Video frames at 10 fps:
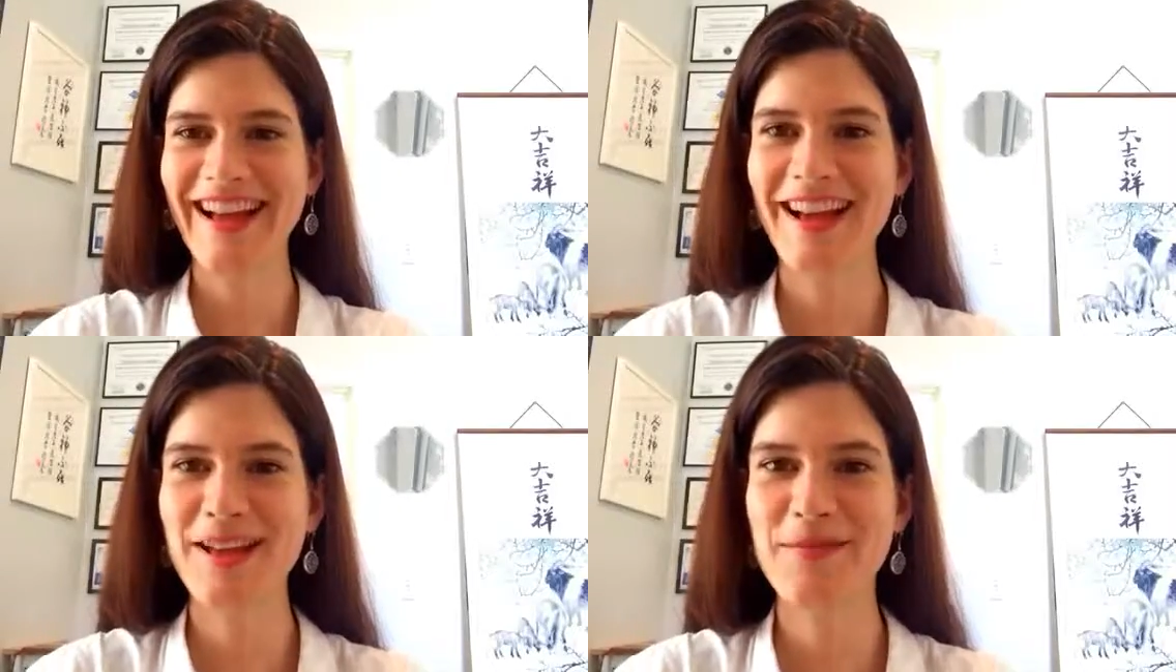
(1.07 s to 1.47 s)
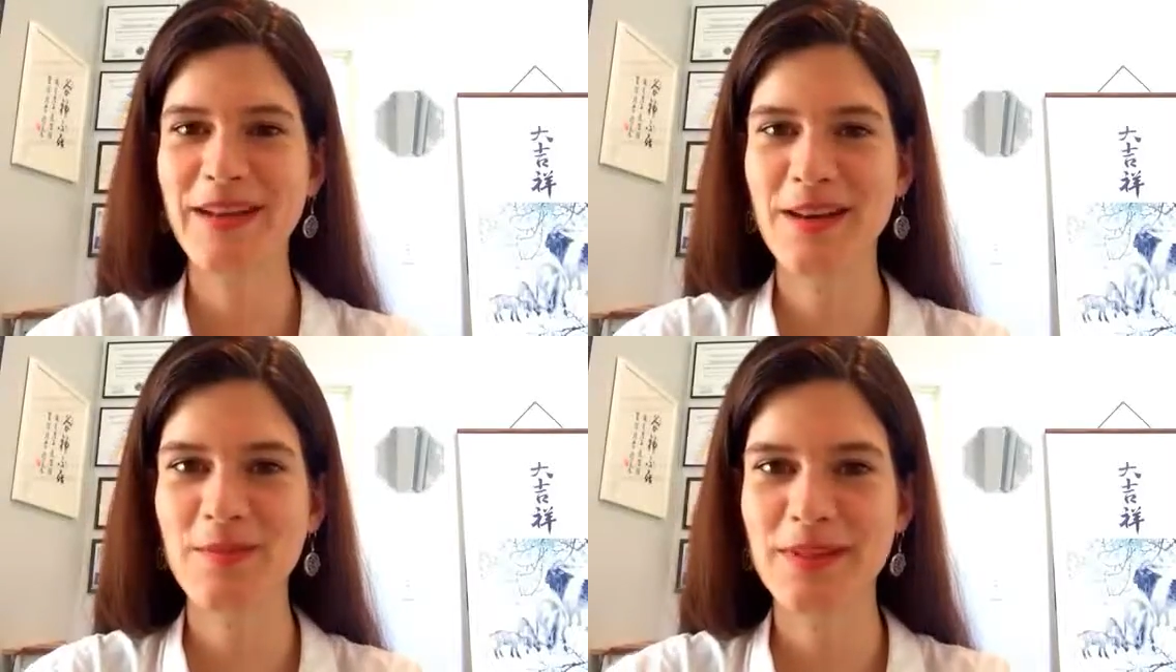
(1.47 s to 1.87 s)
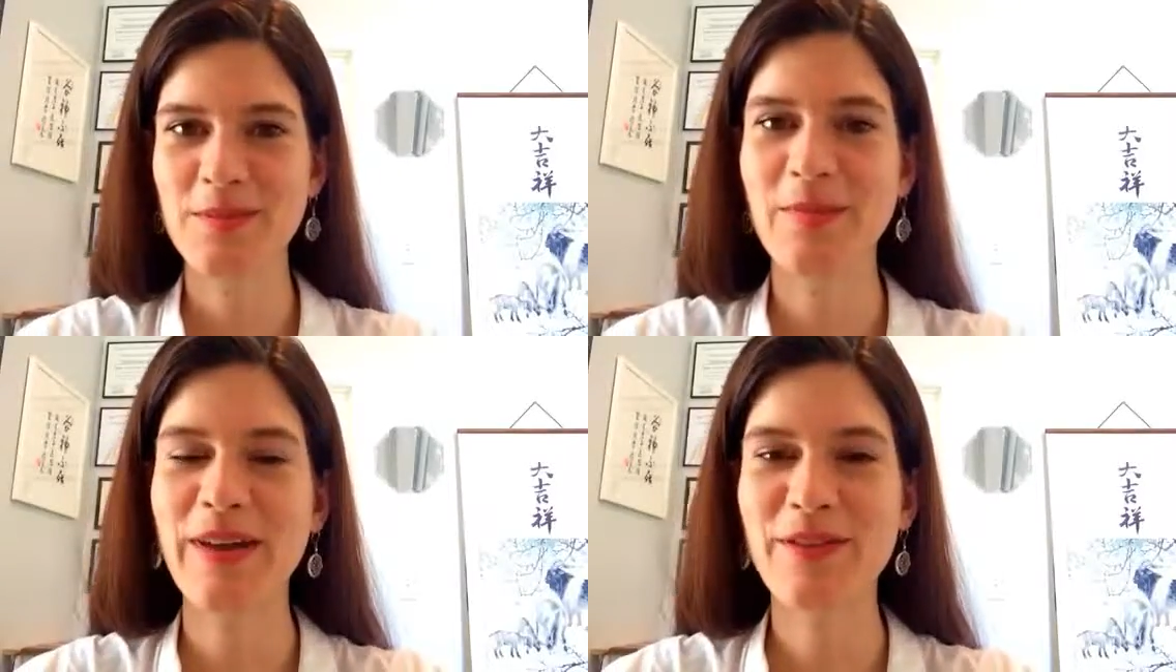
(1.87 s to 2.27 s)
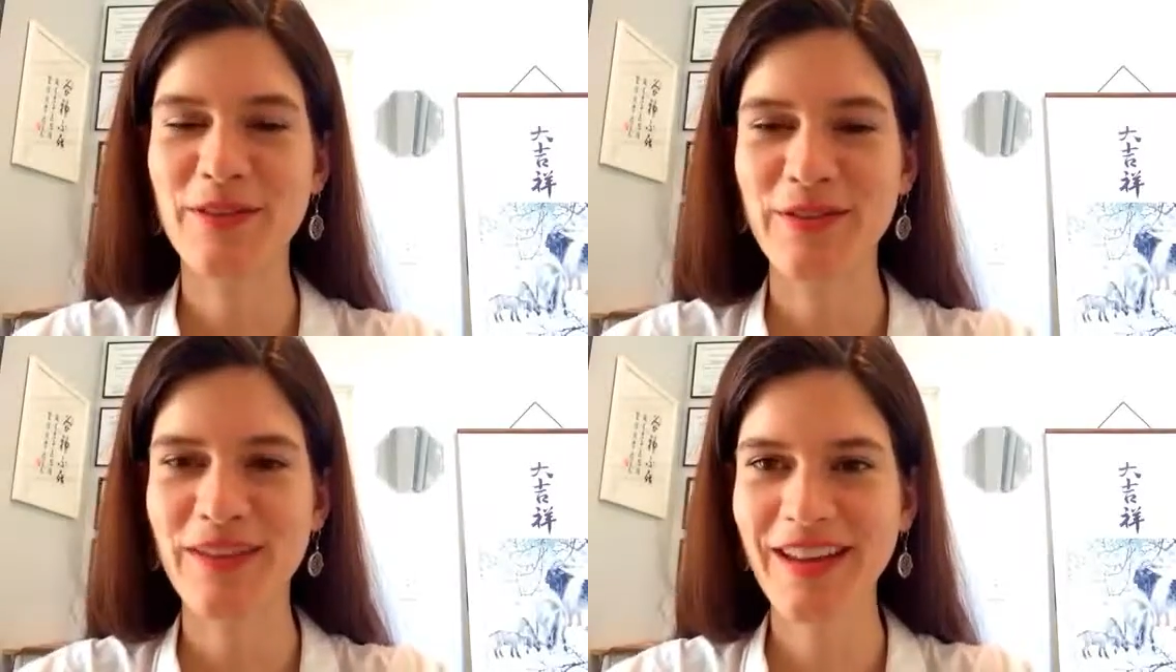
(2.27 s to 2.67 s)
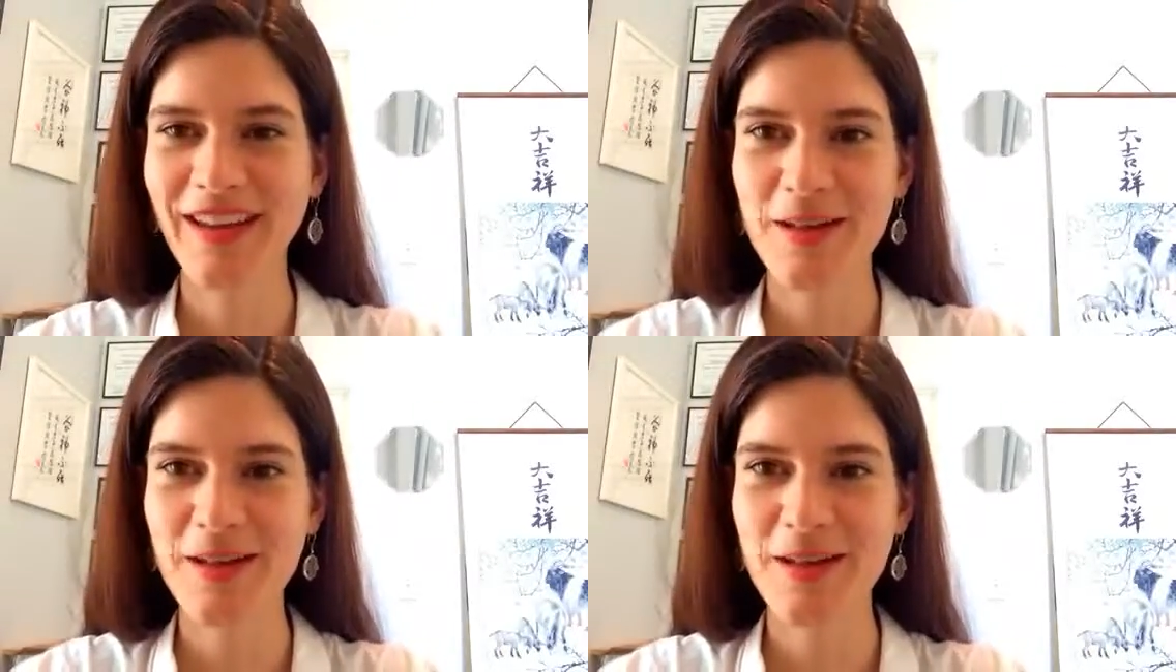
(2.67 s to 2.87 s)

Hi, my name is Beth Griffin.